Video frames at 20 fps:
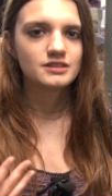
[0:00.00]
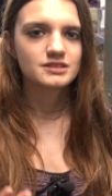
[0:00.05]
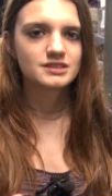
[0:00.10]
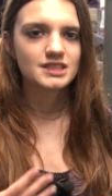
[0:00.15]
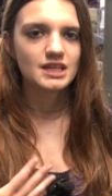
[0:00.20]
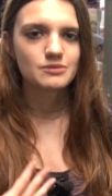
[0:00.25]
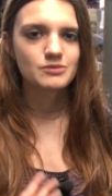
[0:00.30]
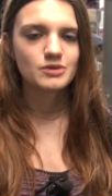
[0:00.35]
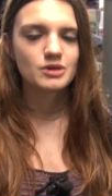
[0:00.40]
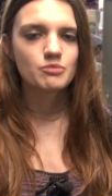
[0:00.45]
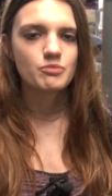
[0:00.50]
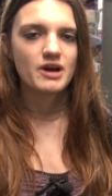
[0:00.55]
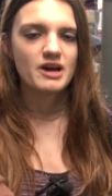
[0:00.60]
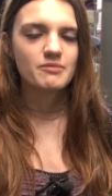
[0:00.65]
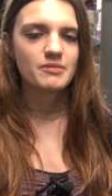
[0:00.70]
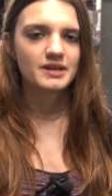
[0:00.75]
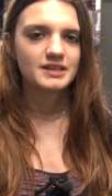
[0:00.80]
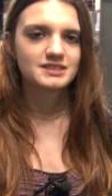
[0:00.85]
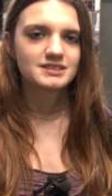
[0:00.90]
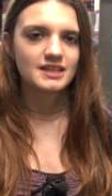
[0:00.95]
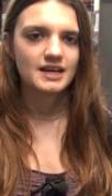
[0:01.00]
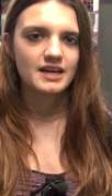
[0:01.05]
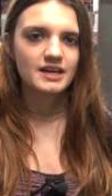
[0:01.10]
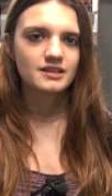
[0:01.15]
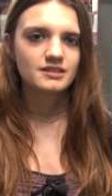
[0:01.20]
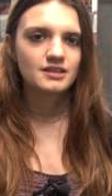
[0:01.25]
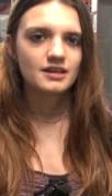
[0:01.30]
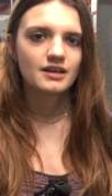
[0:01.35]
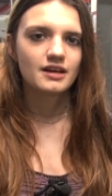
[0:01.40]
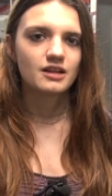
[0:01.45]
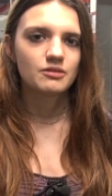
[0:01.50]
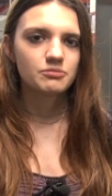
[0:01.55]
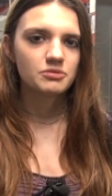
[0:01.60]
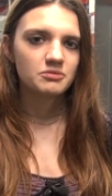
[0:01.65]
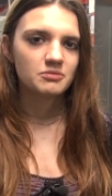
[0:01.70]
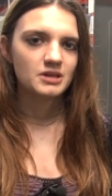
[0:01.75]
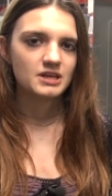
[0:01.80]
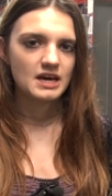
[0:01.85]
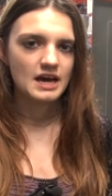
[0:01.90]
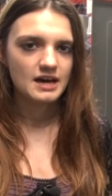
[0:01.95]
need someone by my side
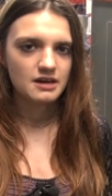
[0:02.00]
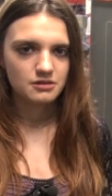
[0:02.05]
helping me